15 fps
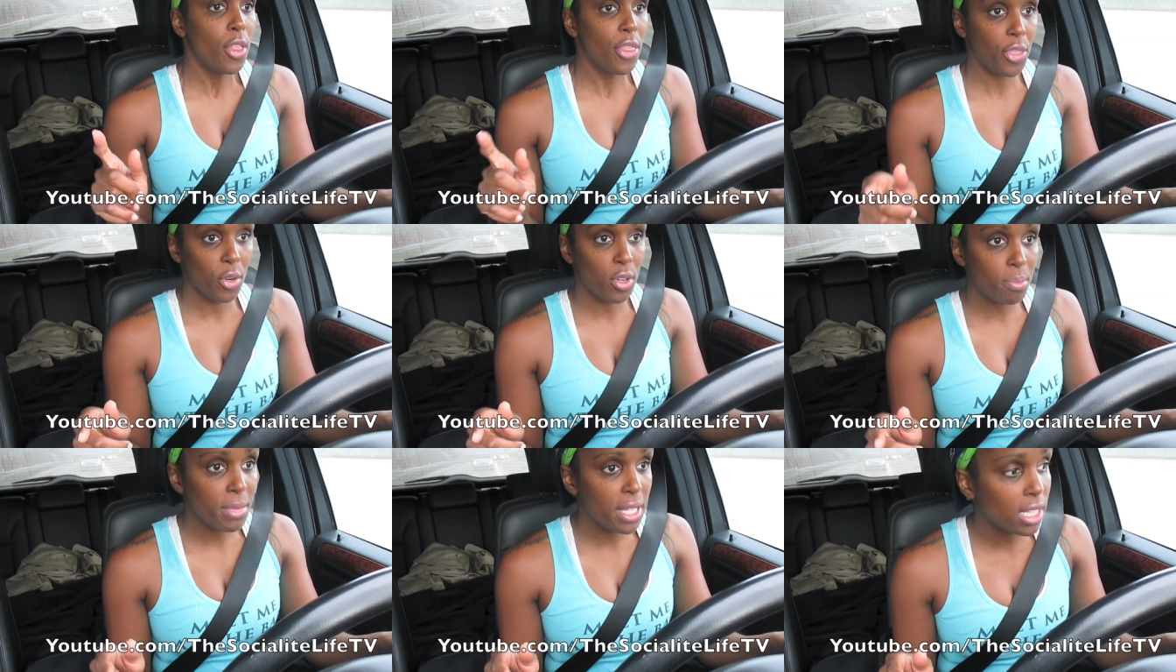
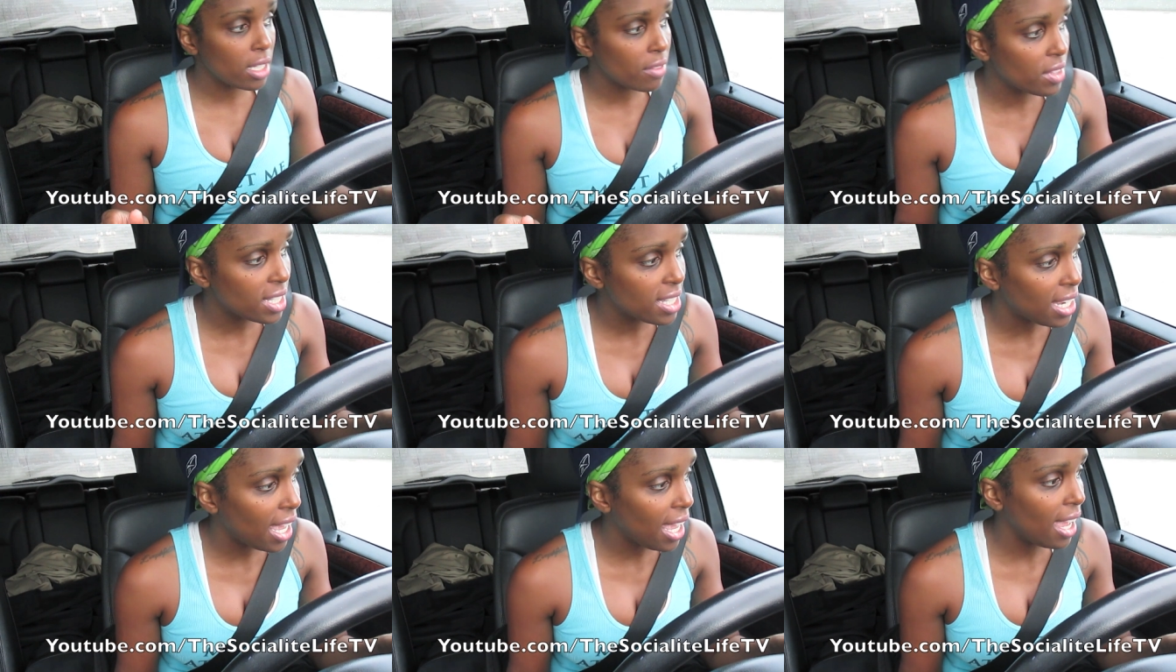third meal of the
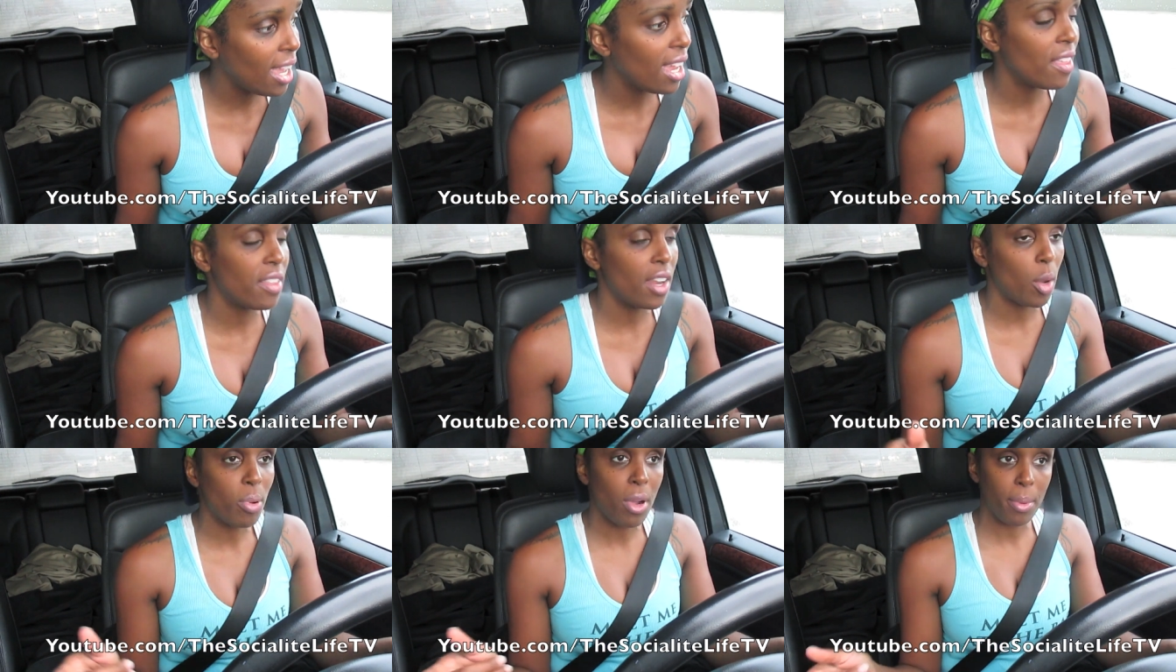day and
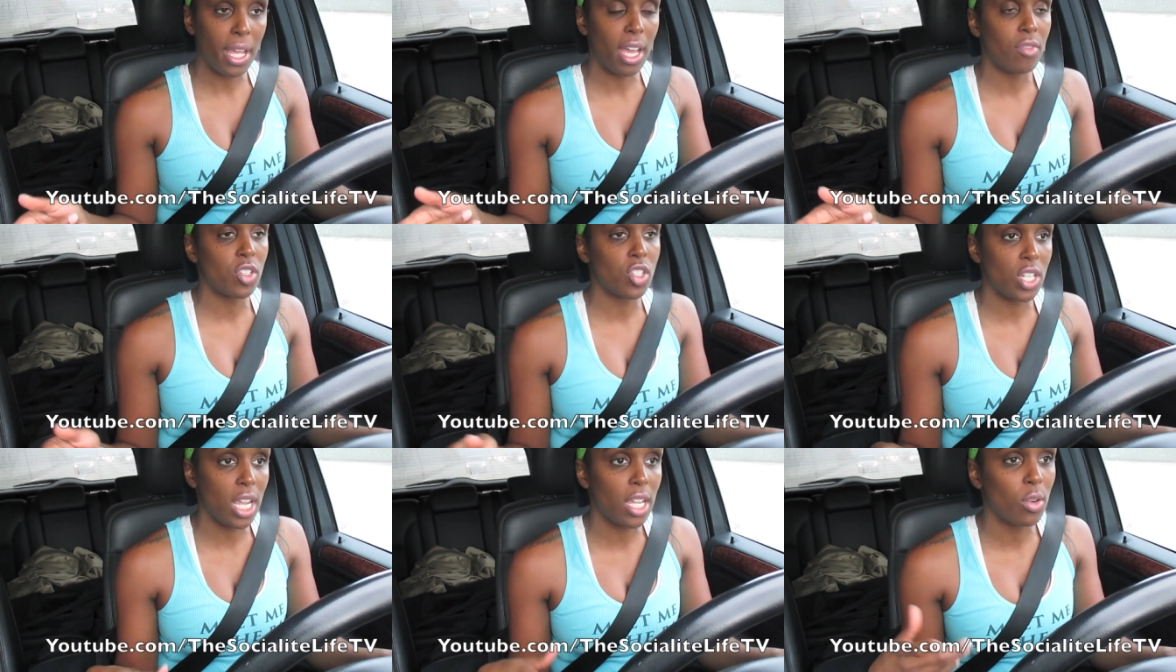then I'll probably have a
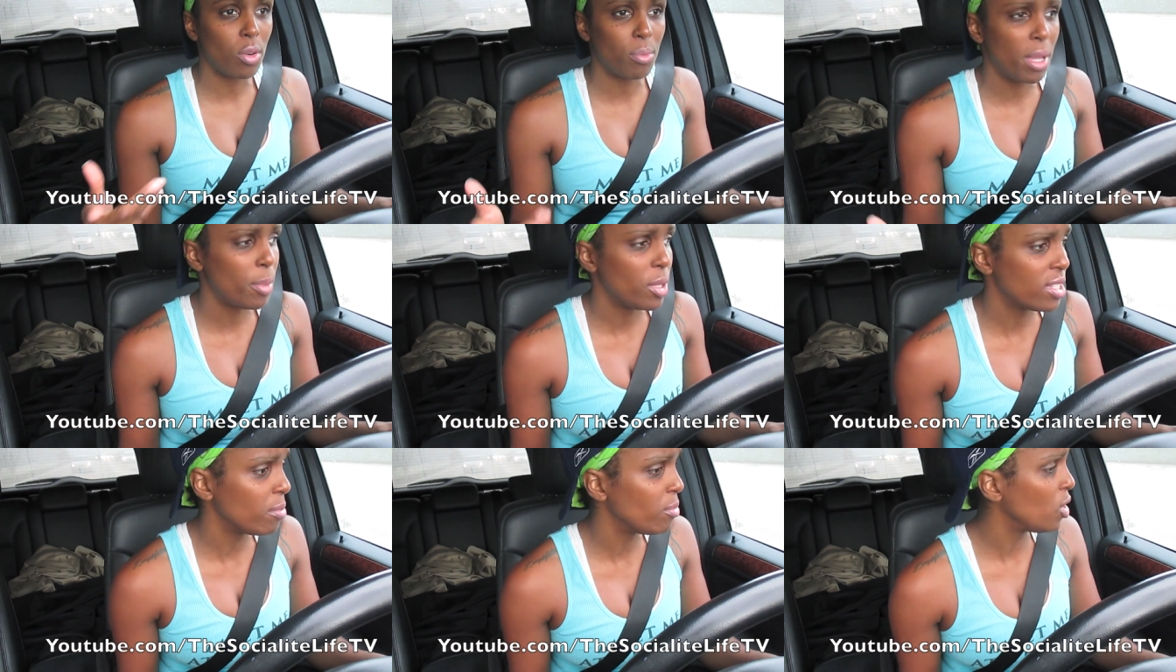shake or
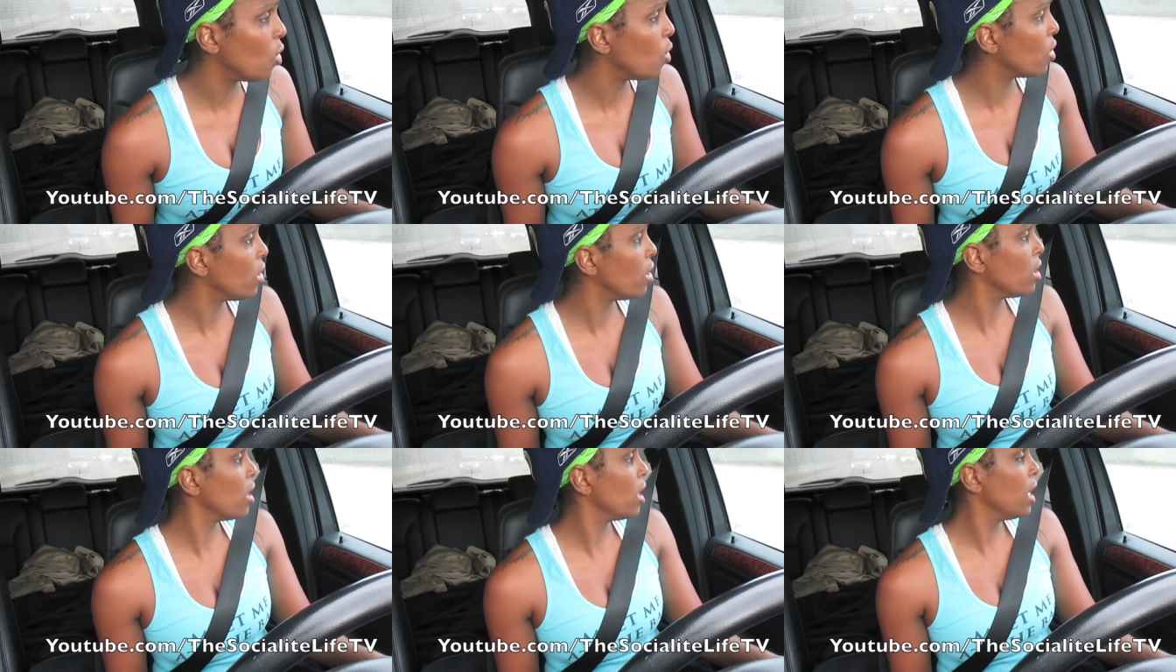maybe some
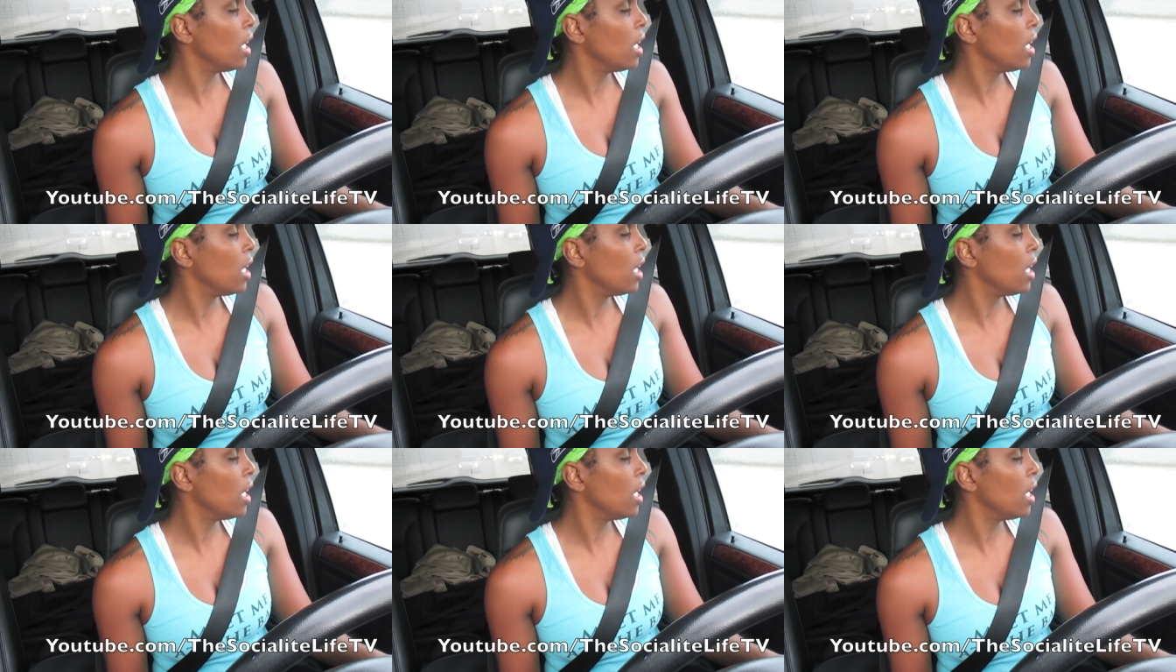yogurt